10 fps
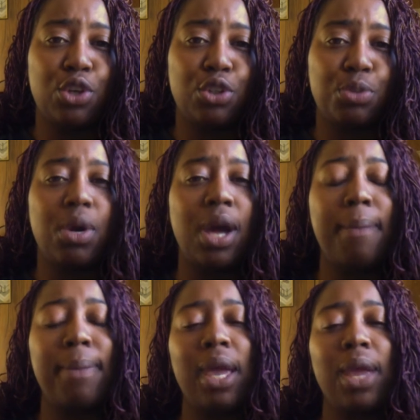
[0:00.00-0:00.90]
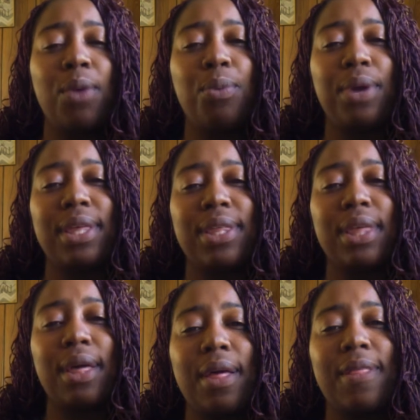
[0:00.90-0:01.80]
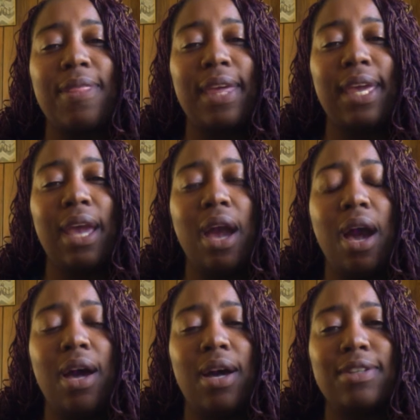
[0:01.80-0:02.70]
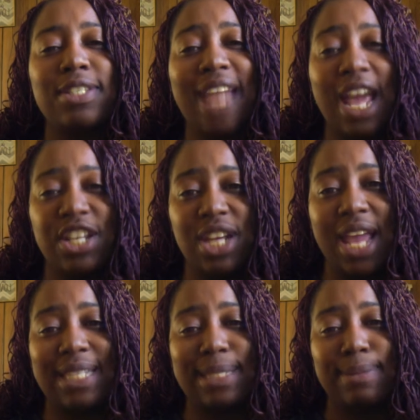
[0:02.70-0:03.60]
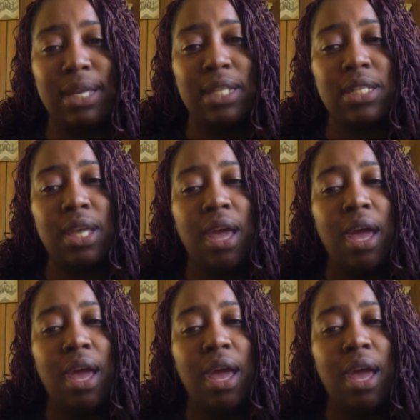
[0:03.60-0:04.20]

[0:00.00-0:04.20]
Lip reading: Those will come in with the stash enhancements,